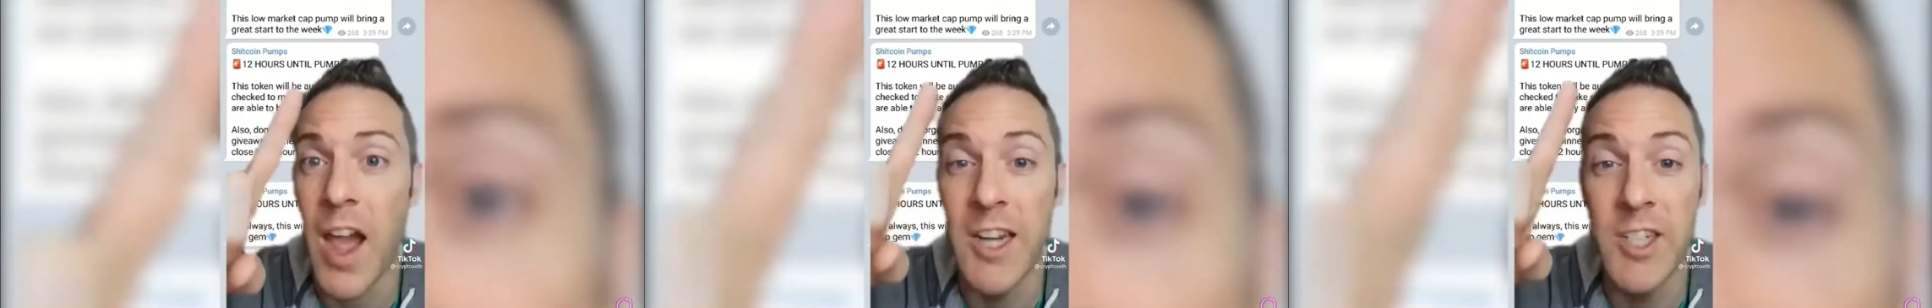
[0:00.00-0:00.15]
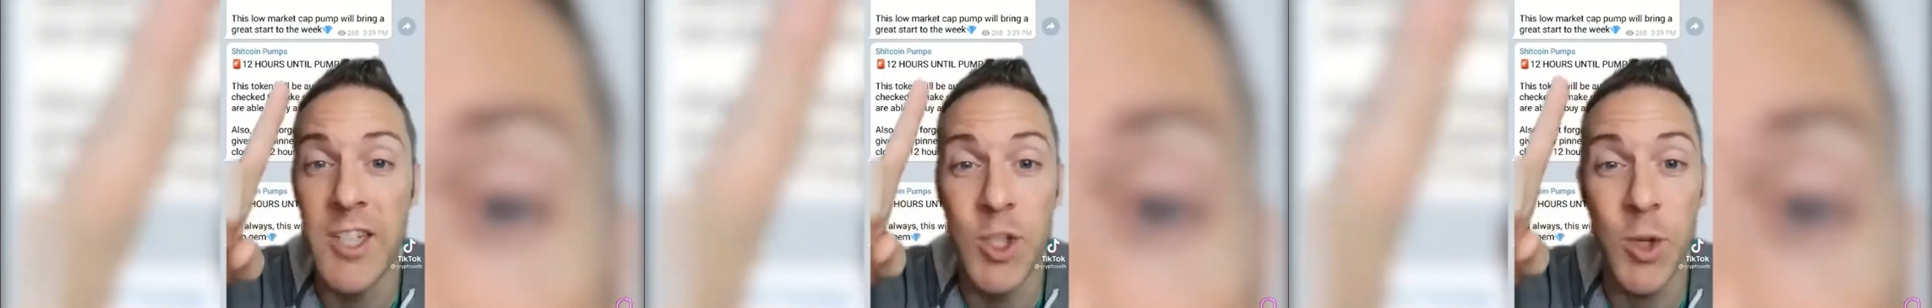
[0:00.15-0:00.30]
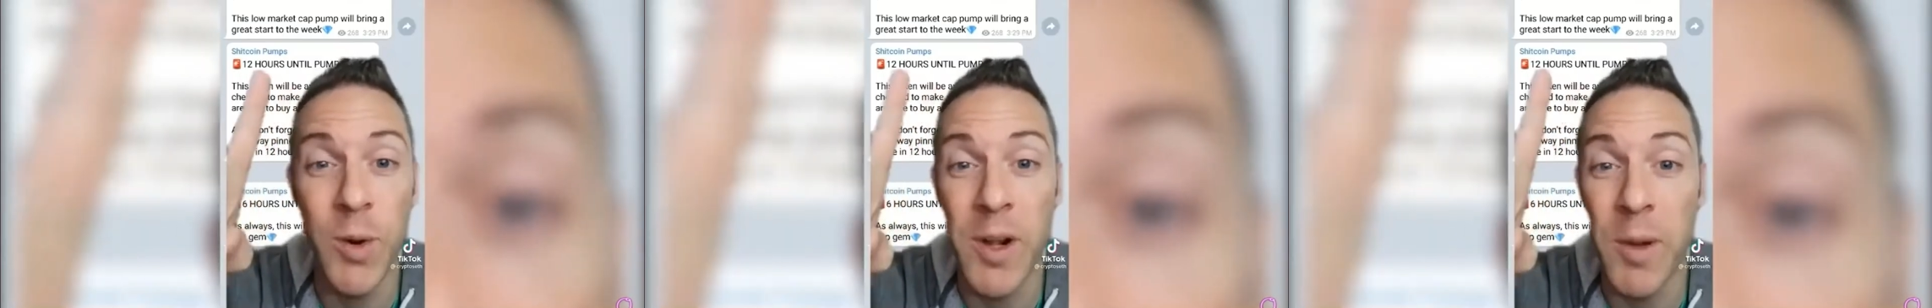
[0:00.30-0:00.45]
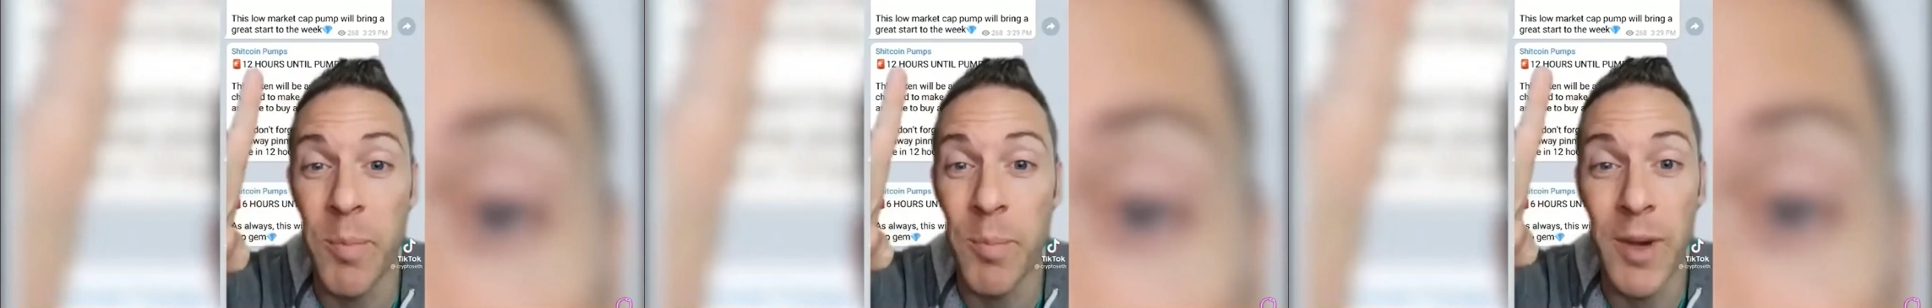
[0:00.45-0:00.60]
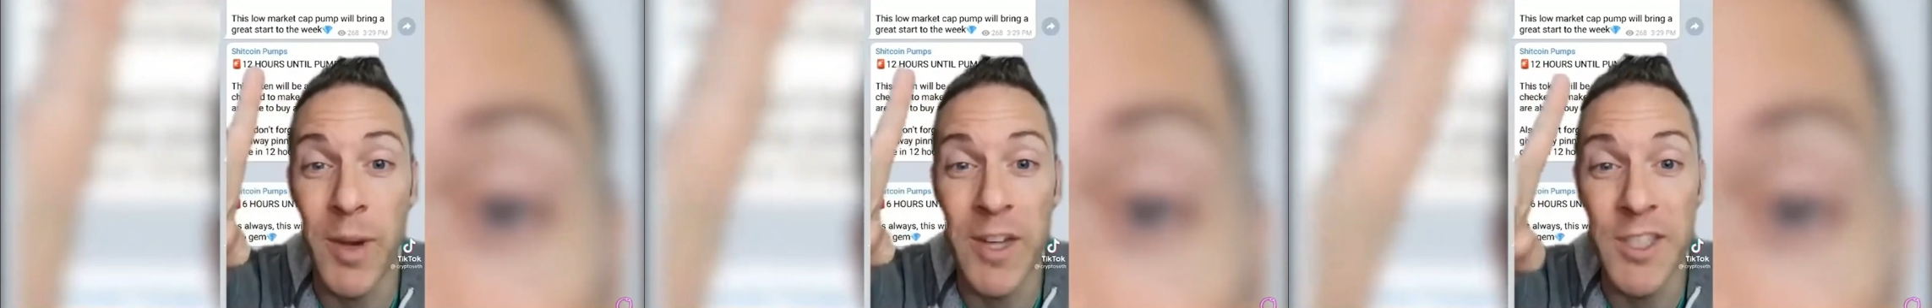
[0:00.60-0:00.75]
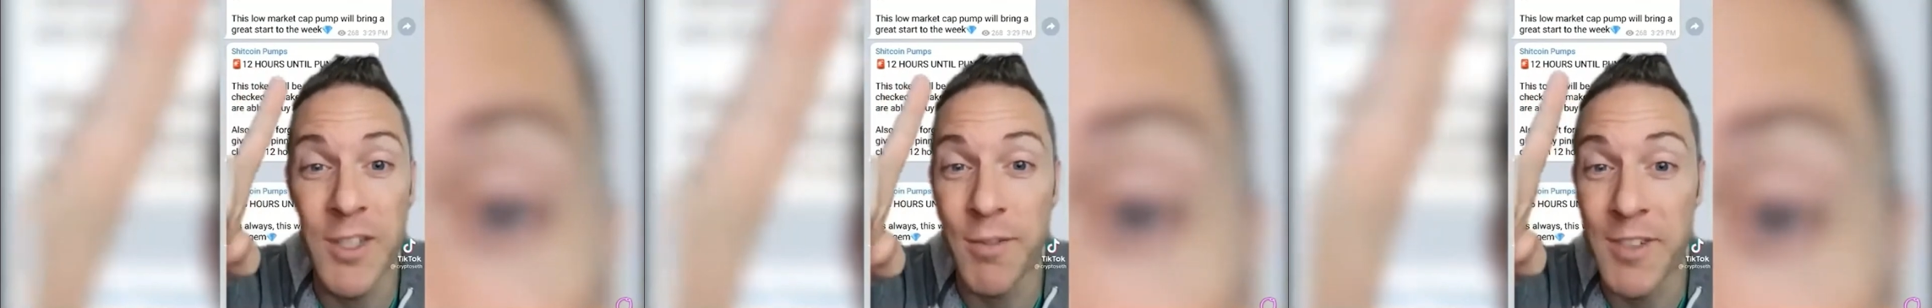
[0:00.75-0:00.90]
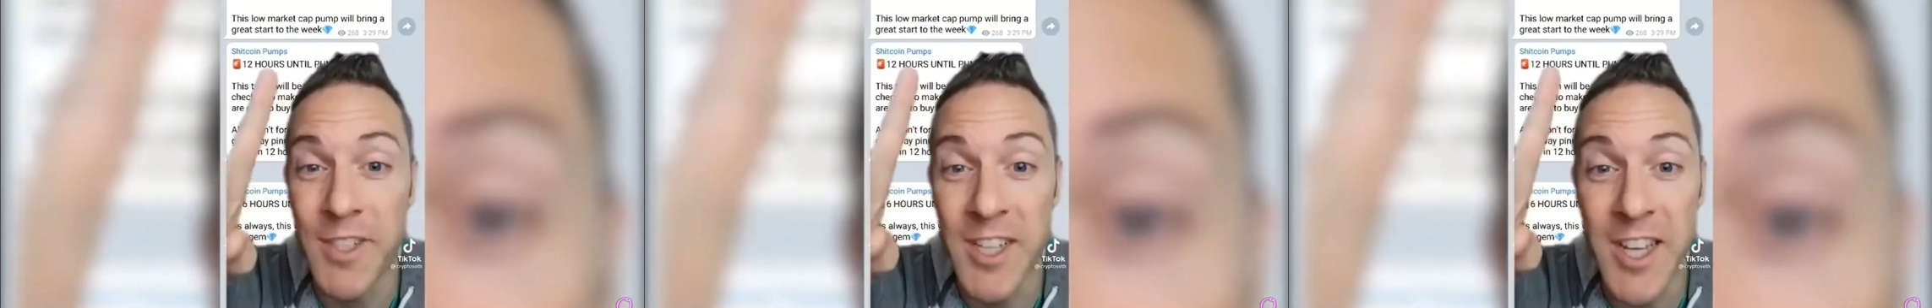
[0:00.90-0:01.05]
I joined a
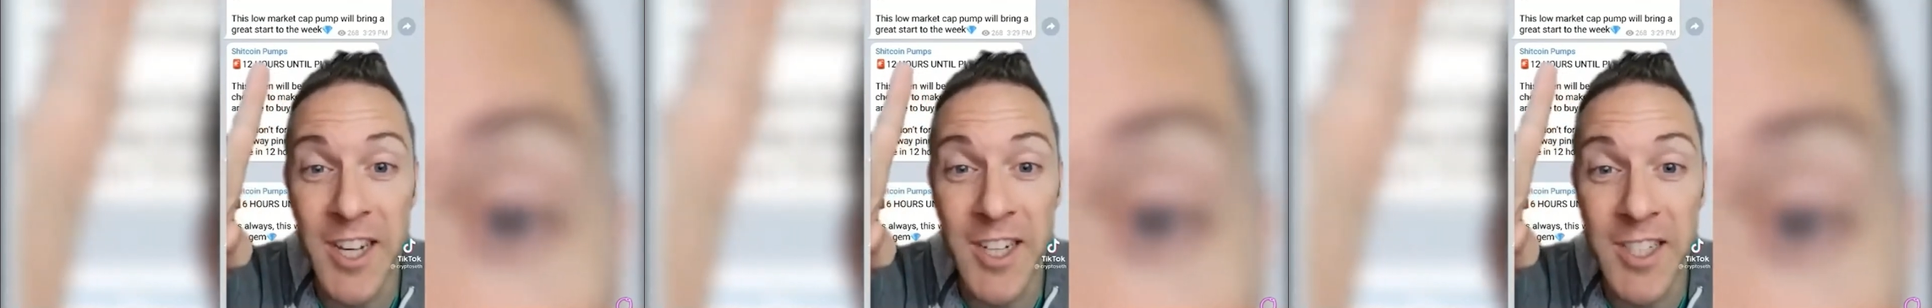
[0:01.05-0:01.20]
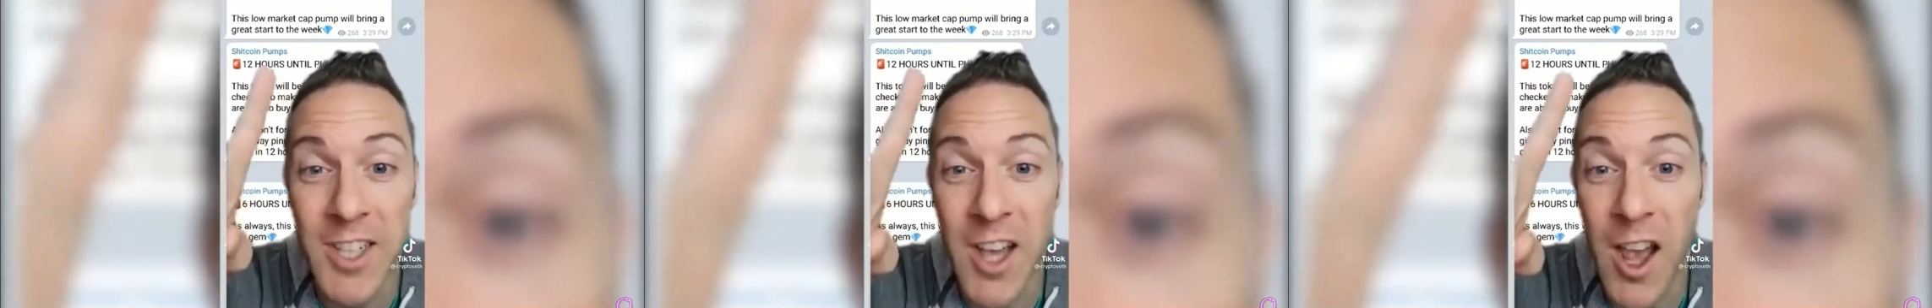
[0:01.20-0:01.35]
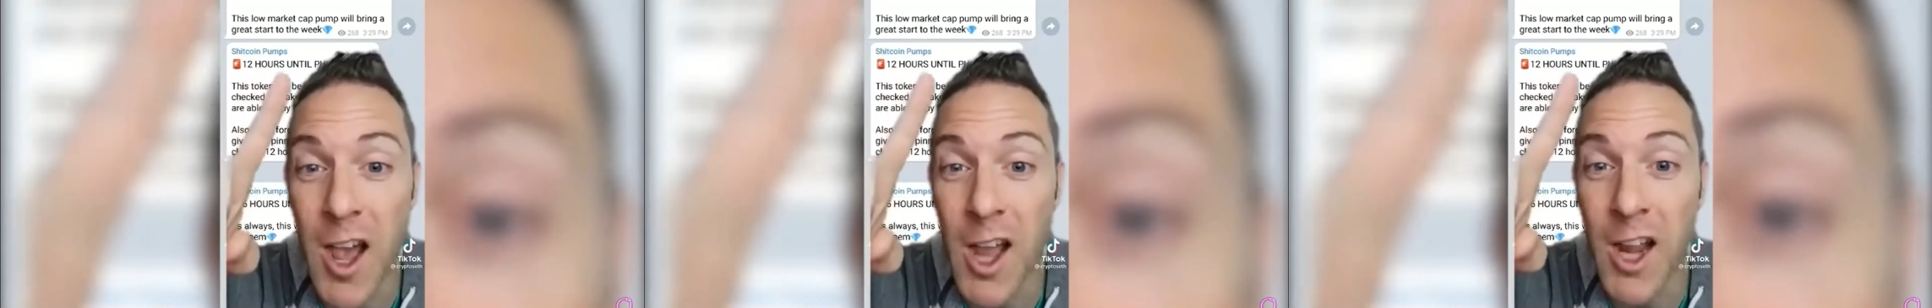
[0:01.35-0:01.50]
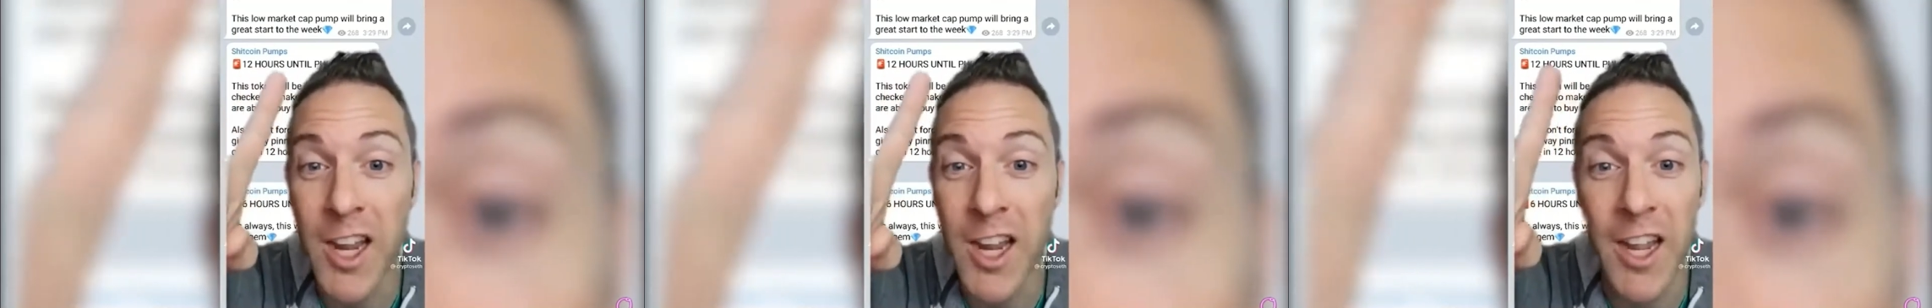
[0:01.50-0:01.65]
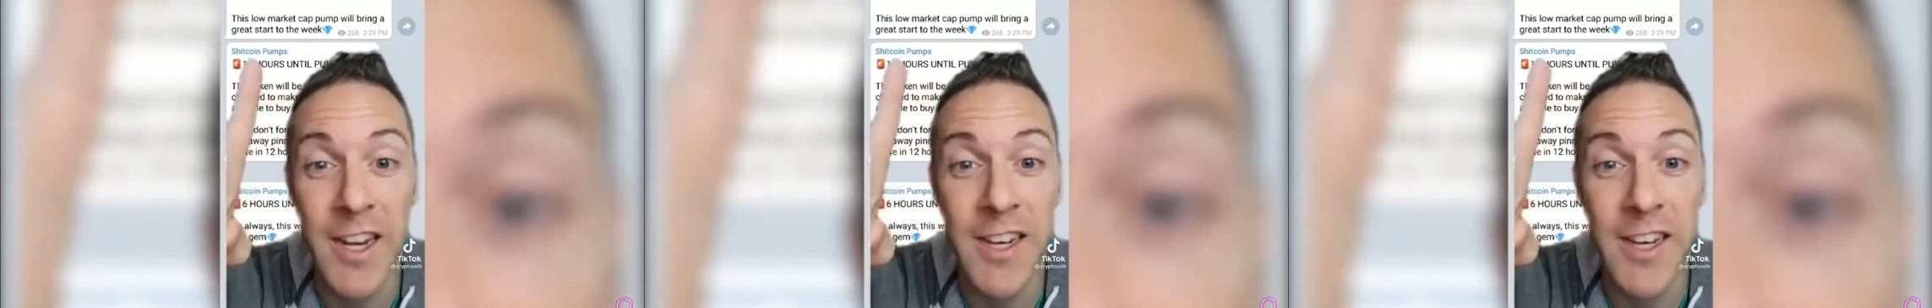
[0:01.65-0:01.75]
bunch of TikTok